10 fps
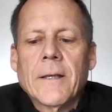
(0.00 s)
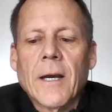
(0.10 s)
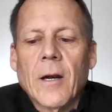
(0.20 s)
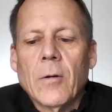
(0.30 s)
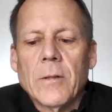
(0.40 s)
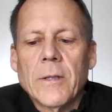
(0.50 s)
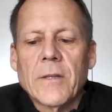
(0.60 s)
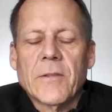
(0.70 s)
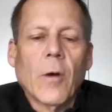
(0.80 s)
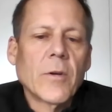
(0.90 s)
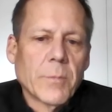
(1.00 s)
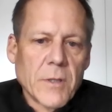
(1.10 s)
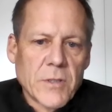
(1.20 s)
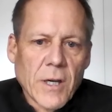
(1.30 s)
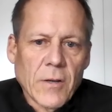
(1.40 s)
Now, it's always
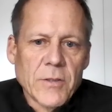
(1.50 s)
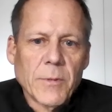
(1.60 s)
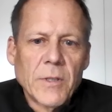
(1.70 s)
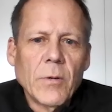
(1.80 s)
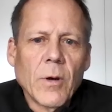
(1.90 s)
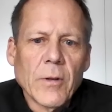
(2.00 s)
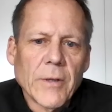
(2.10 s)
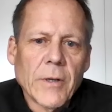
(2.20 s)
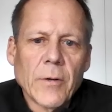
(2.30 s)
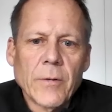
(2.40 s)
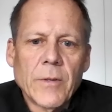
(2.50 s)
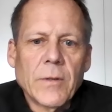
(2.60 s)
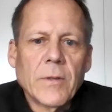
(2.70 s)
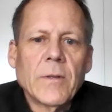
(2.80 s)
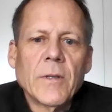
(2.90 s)
been a challenge, but you all know,
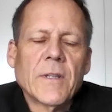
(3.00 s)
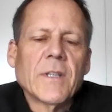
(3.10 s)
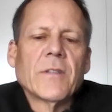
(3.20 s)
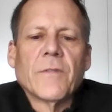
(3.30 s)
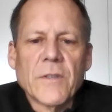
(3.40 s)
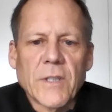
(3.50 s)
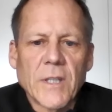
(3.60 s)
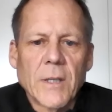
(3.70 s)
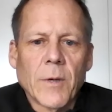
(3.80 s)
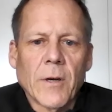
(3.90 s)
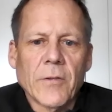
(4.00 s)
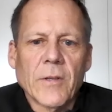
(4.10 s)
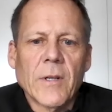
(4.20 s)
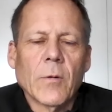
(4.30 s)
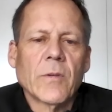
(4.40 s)
you, you get these phishing emails,
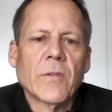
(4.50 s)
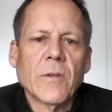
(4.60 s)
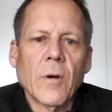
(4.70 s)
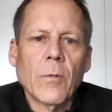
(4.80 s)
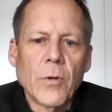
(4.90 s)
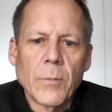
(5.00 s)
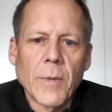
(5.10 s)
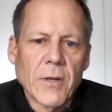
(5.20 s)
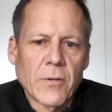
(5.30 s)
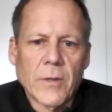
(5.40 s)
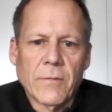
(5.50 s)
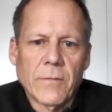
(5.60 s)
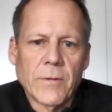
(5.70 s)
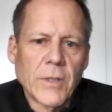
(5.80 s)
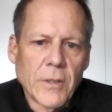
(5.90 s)
and they were so rudimentary
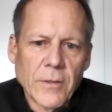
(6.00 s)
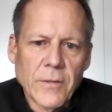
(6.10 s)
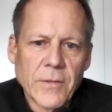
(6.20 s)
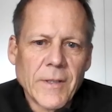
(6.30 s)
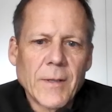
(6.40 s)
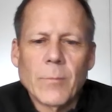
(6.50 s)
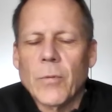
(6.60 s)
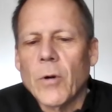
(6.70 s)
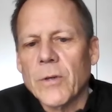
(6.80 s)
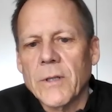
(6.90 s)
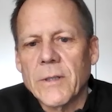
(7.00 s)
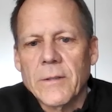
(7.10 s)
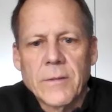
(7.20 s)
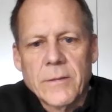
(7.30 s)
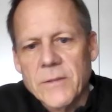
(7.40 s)
for years.
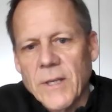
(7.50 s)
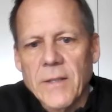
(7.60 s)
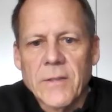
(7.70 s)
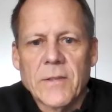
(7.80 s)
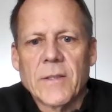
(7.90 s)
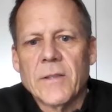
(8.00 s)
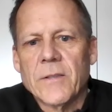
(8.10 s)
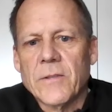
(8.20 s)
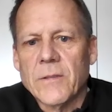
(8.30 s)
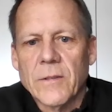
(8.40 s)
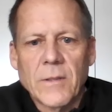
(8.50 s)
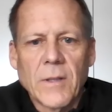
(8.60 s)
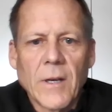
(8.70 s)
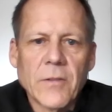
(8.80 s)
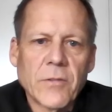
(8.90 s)
Broken sentences,
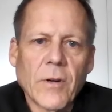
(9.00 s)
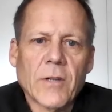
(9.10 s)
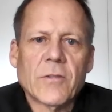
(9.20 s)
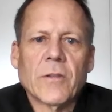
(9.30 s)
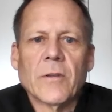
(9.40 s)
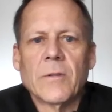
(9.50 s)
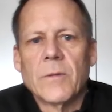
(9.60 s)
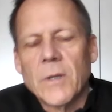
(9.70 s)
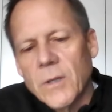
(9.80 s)
unstructured,